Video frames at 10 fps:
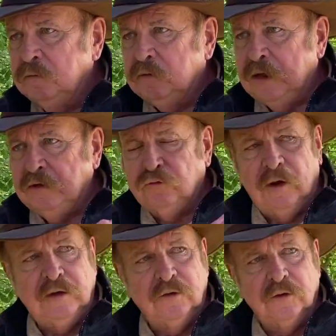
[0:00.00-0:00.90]
take
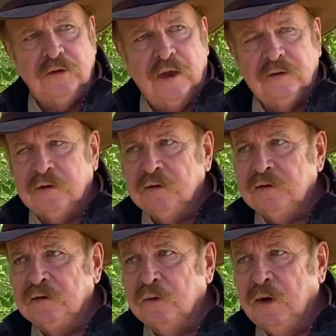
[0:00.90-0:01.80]
trade goods out to the
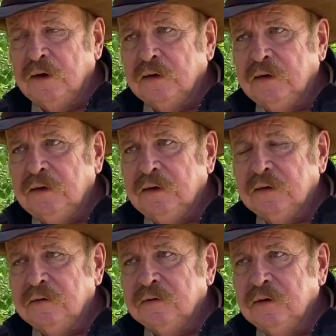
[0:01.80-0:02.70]
Susquehannock
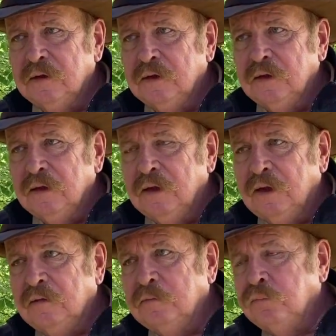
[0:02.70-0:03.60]
Indians
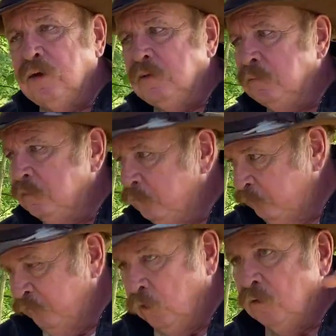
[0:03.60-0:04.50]
and bring
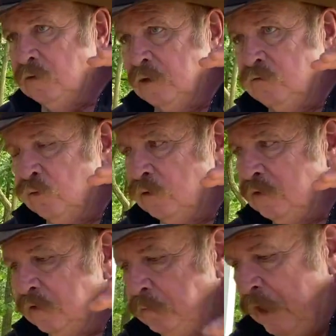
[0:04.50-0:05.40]
furs, like George
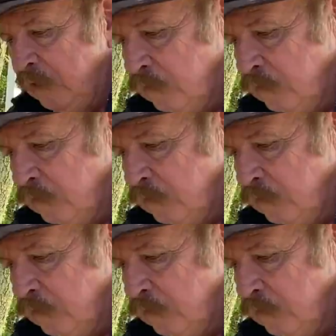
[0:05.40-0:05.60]
said, back.